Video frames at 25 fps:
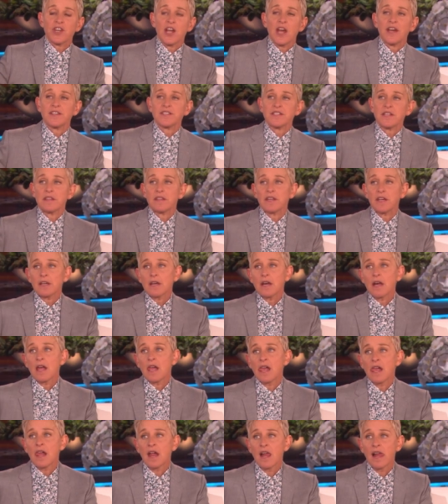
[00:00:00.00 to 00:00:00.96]
jazzy thing.
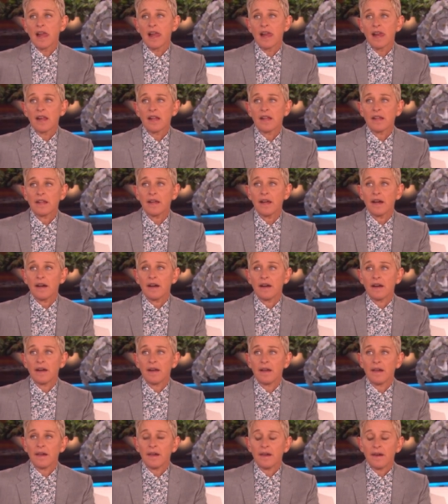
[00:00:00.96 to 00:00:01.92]
Yeah. Yeah.
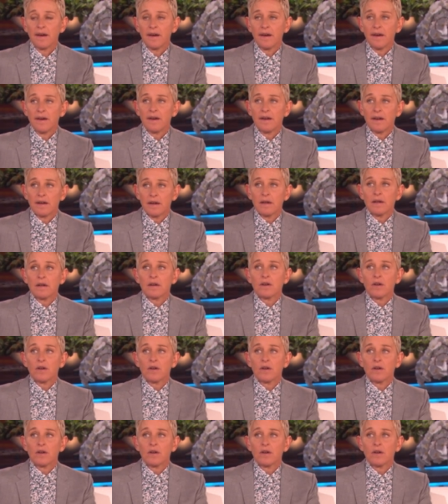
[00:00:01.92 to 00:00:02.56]
Yeah. You